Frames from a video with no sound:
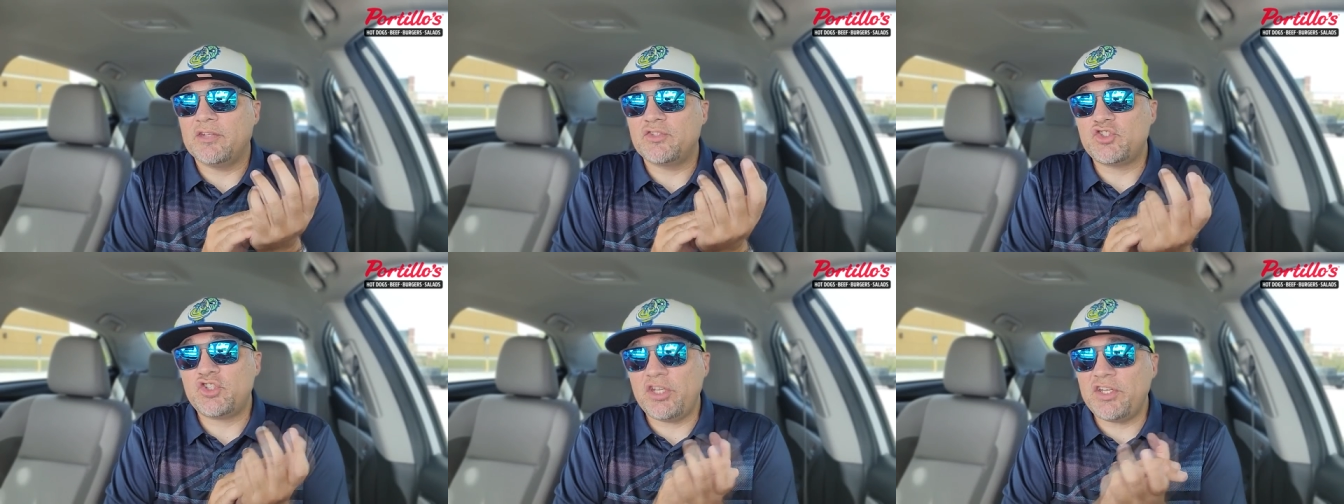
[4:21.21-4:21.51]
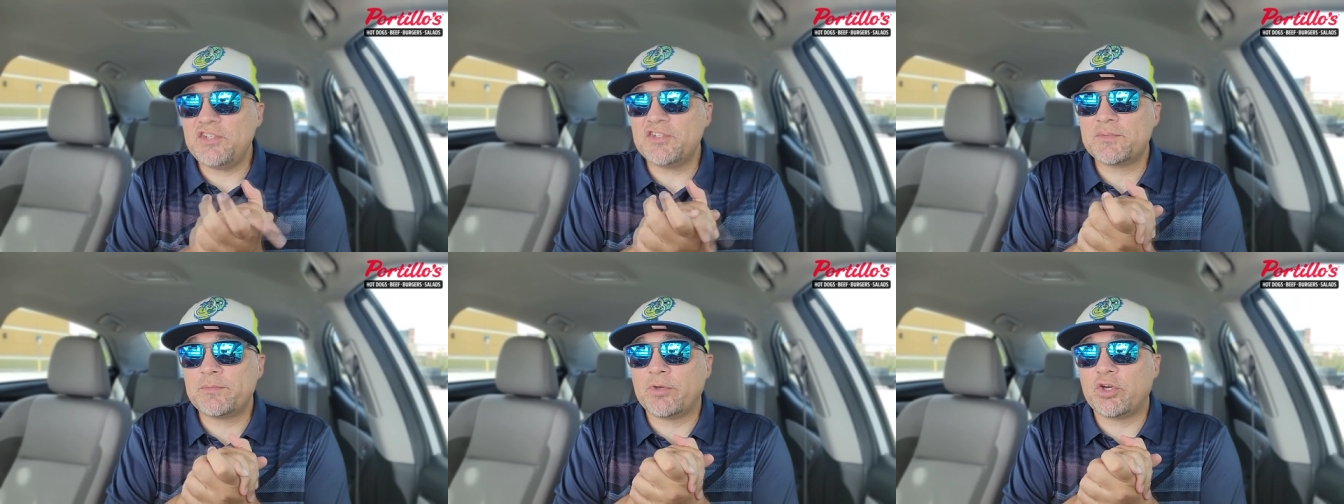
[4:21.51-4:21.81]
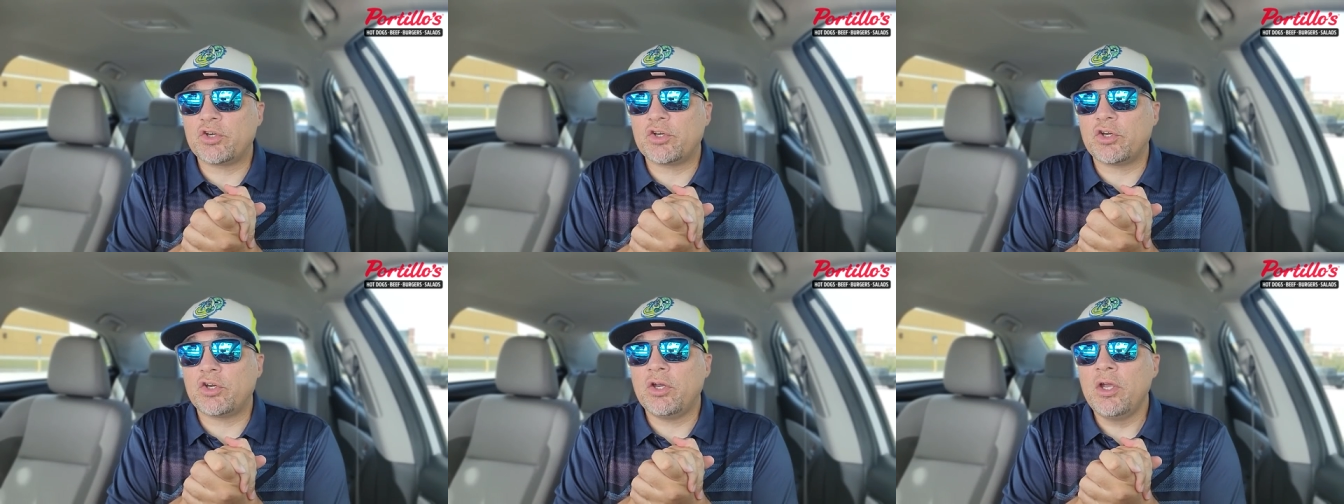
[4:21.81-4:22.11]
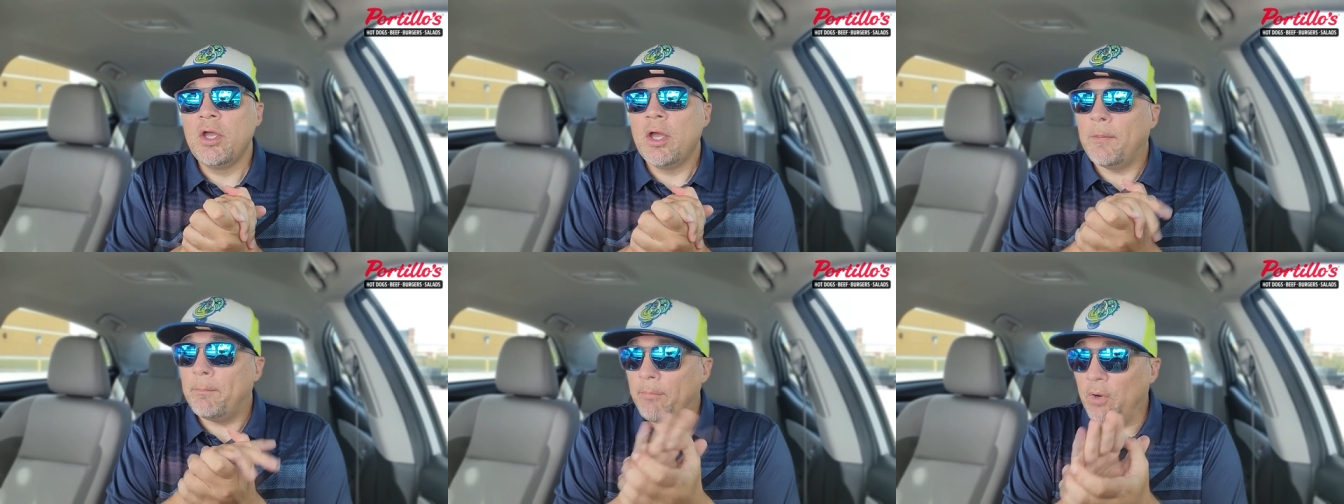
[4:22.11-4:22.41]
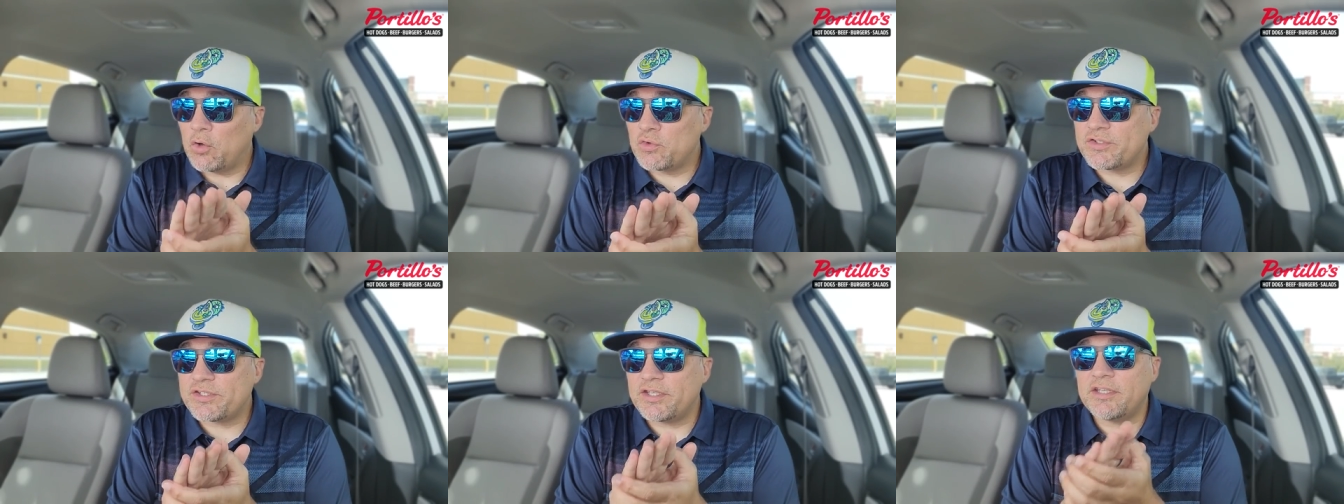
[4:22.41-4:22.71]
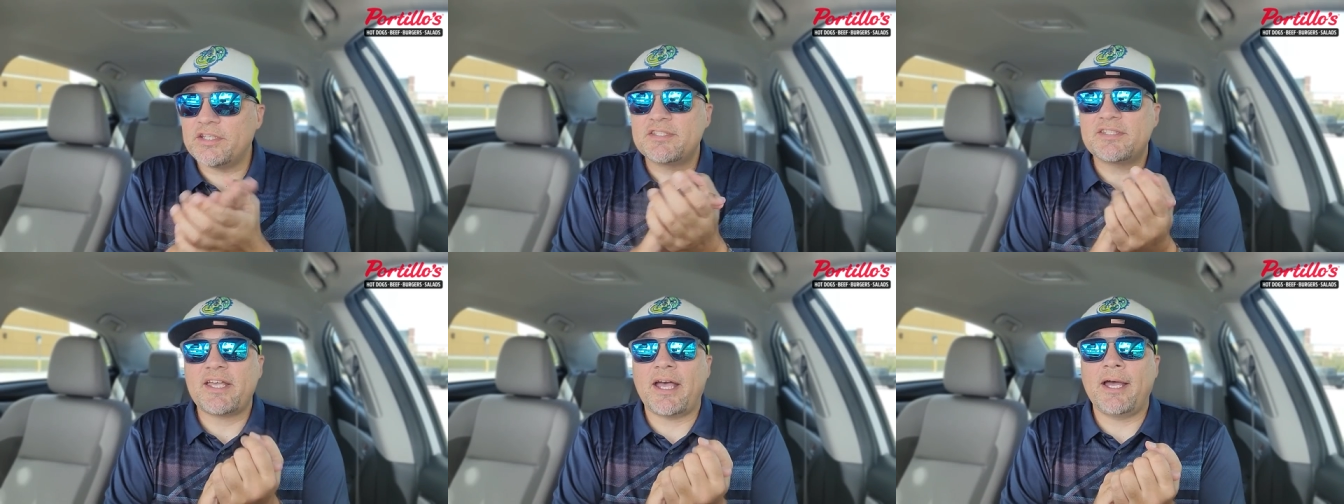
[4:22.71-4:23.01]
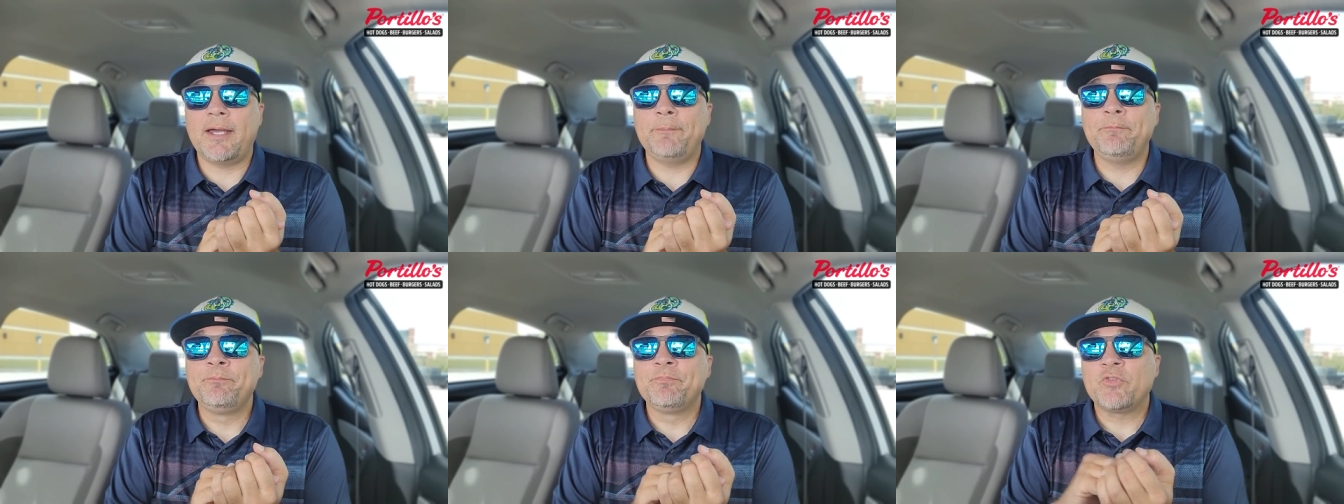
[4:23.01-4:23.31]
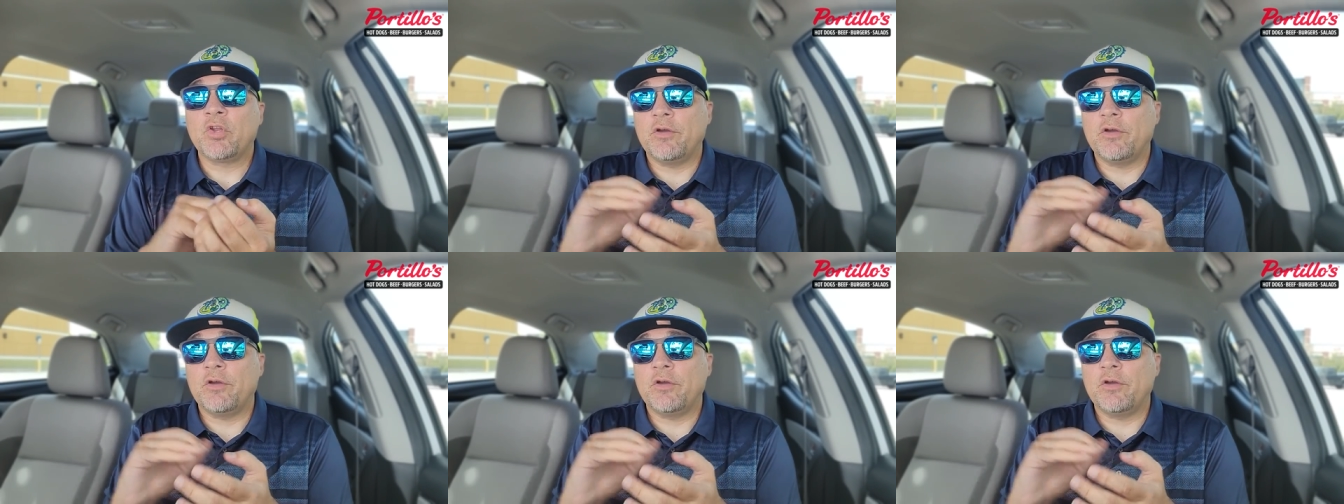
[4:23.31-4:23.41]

cheeseburger most of the time,